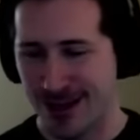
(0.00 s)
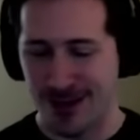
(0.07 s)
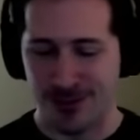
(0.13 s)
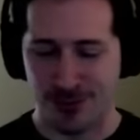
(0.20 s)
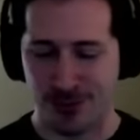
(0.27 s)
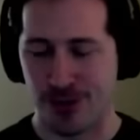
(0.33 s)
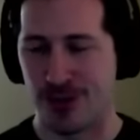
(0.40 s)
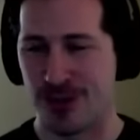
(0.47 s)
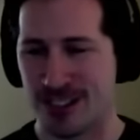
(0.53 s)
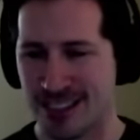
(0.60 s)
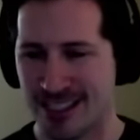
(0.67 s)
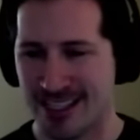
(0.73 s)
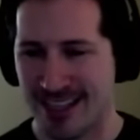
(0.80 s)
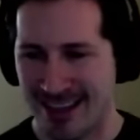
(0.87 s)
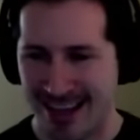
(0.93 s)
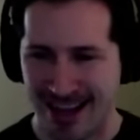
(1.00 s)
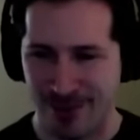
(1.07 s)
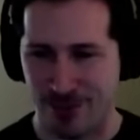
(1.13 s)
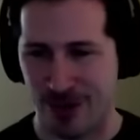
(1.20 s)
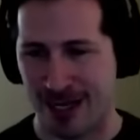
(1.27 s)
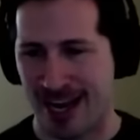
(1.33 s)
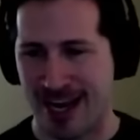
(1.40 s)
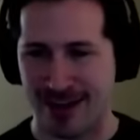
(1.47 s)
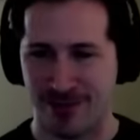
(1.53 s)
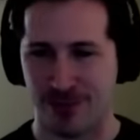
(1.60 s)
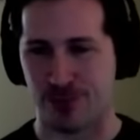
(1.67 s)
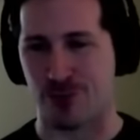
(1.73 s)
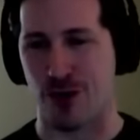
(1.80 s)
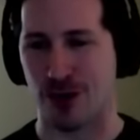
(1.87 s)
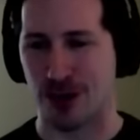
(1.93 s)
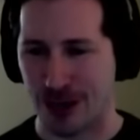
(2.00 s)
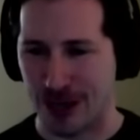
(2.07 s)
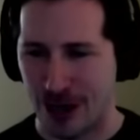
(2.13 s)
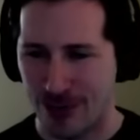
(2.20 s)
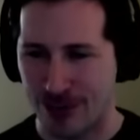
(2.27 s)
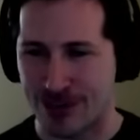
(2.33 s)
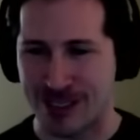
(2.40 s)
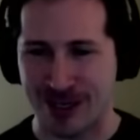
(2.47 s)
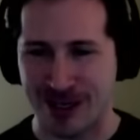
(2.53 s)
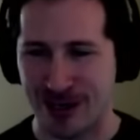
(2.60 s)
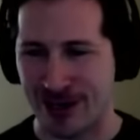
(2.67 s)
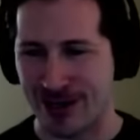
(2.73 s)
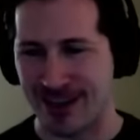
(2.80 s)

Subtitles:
rules that were kind of a roller coaster